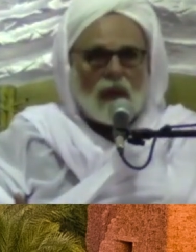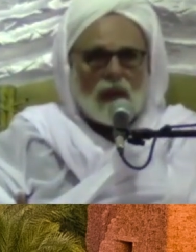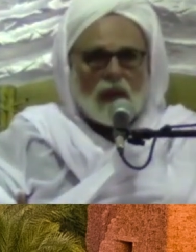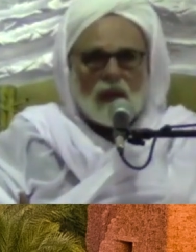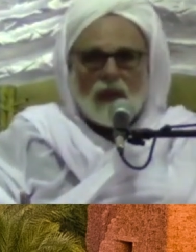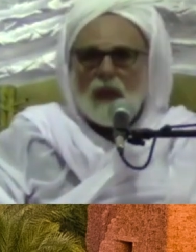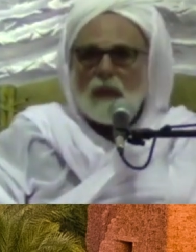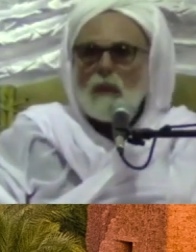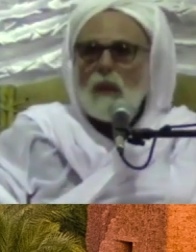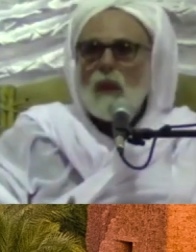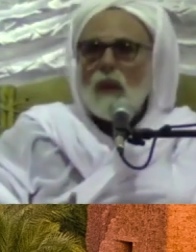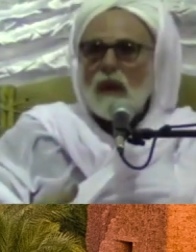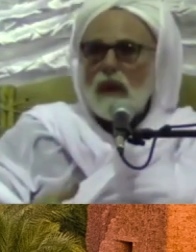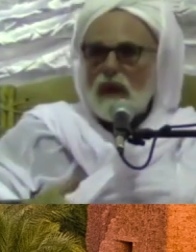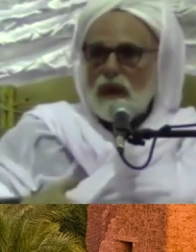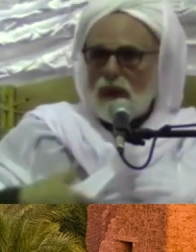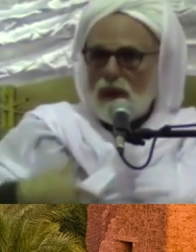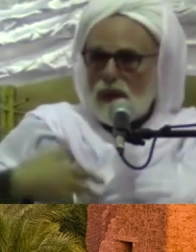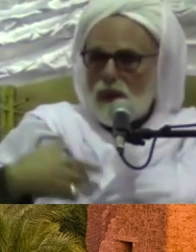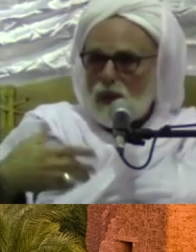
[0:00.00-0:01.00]
in a more
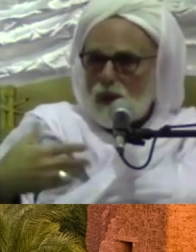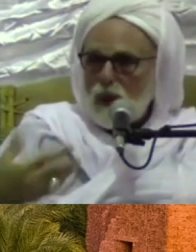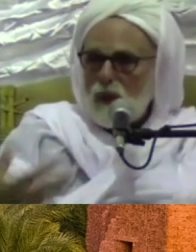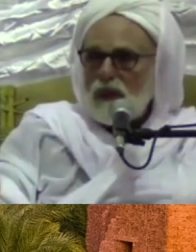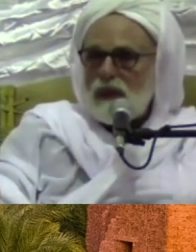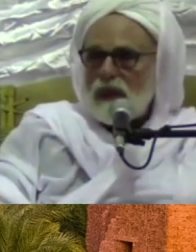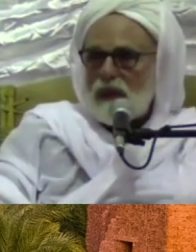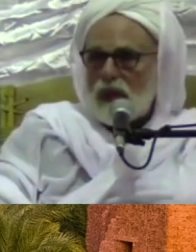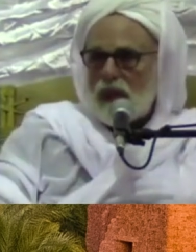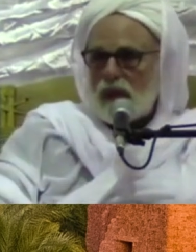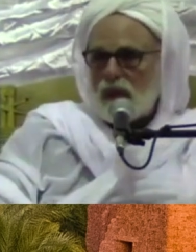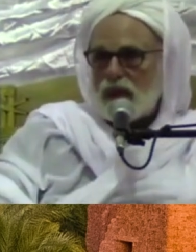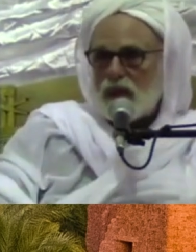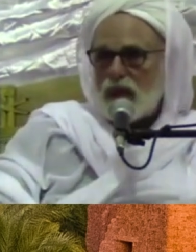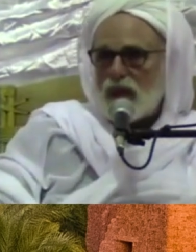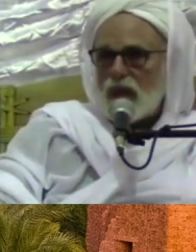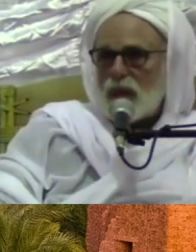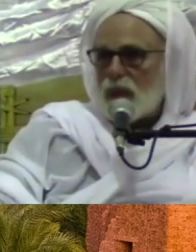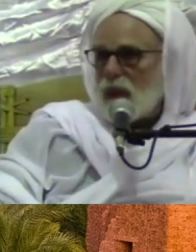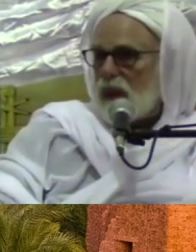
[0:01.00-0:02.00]

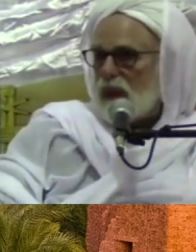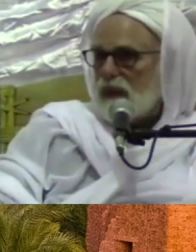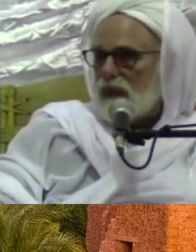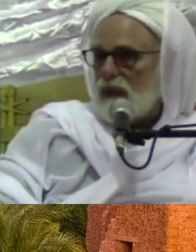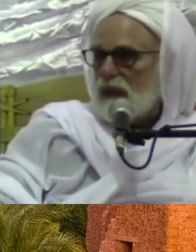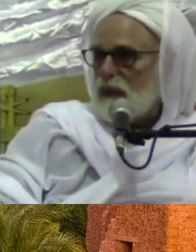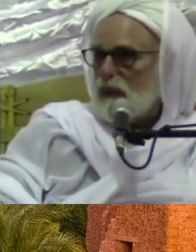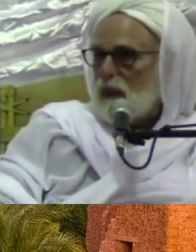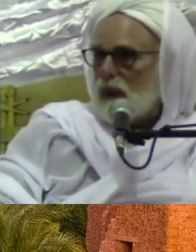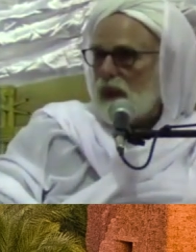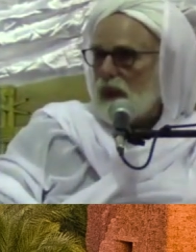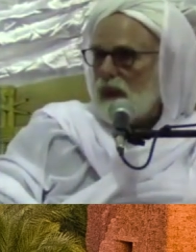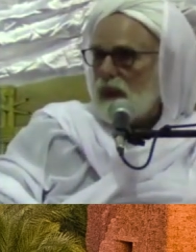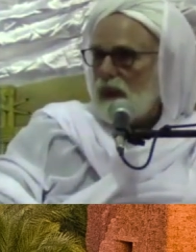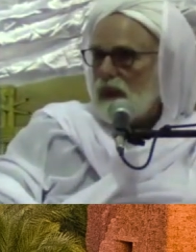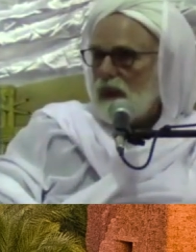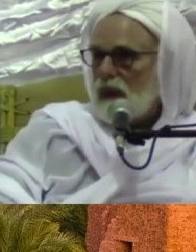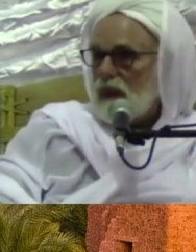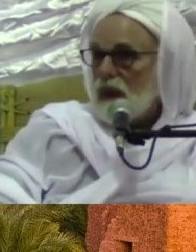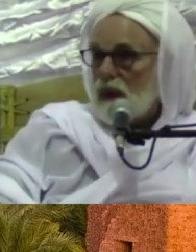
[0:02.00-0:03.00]
enthusiastic and positive way,
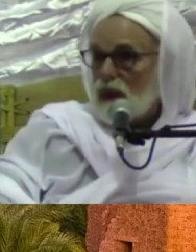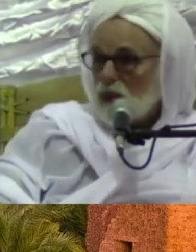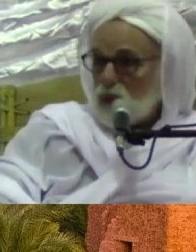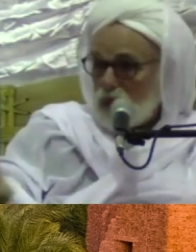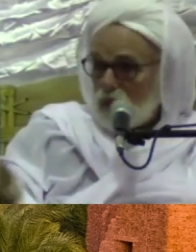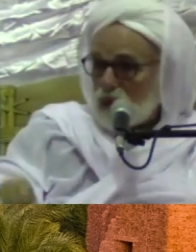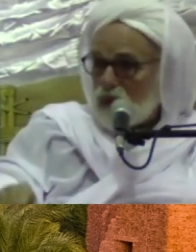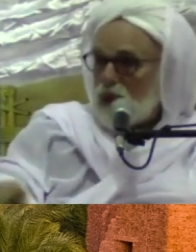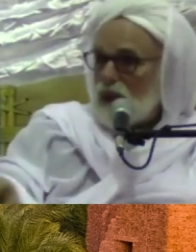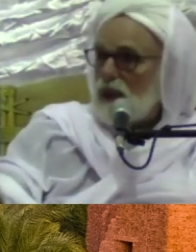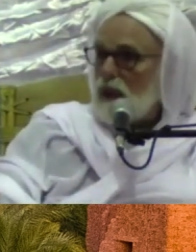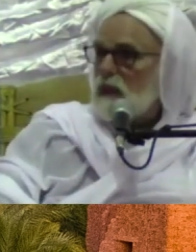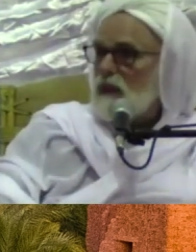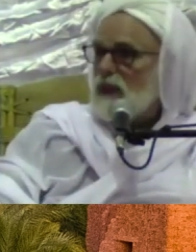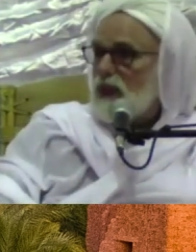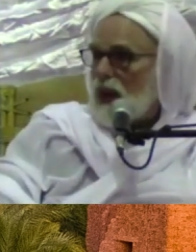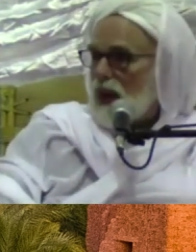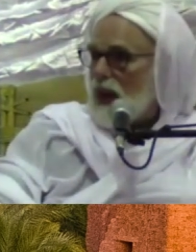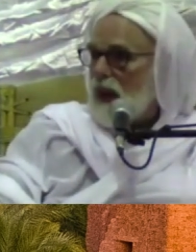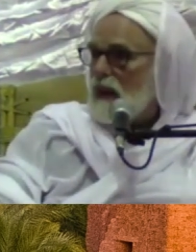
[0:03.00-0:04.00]
because
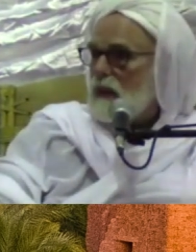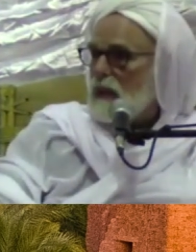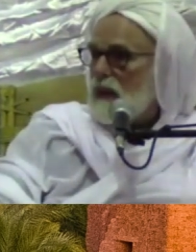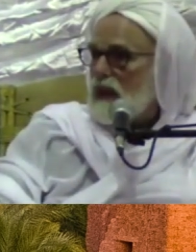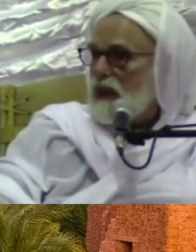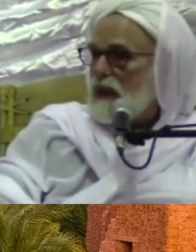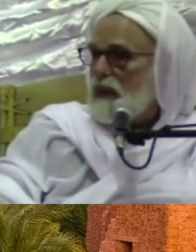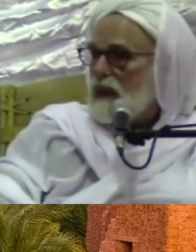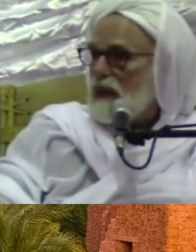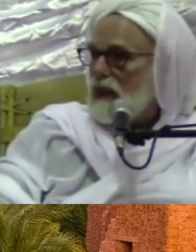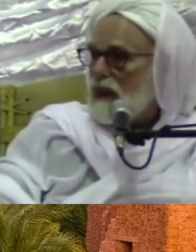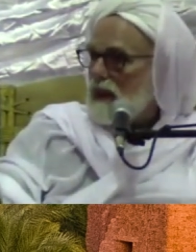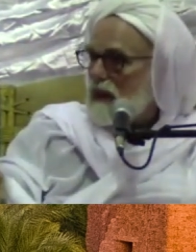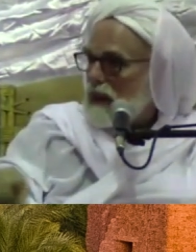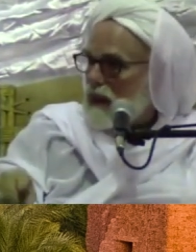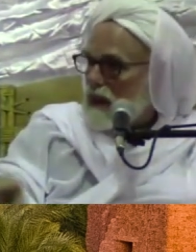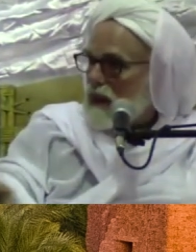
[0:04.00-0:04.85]
museums can be the